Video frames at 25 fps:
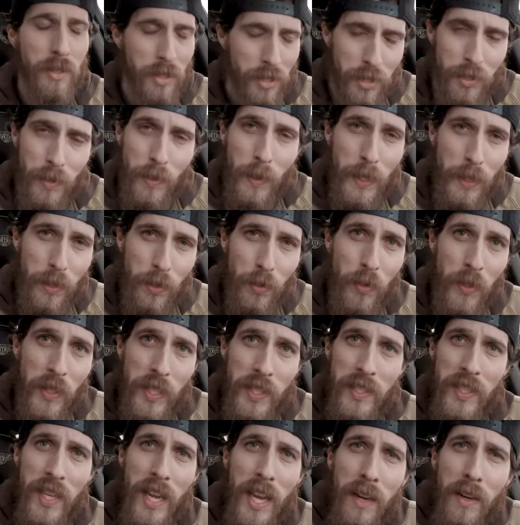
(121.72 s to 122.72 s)
the
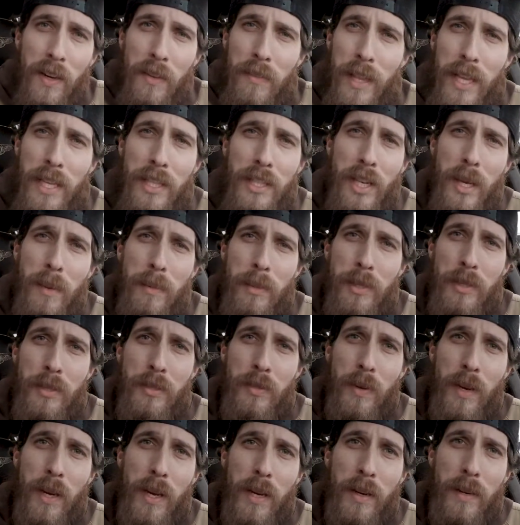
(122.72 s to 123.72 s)
sweet sound of that
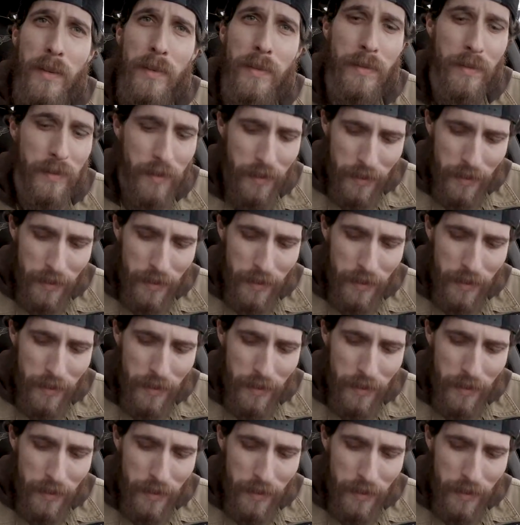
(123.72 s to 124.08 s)
W12.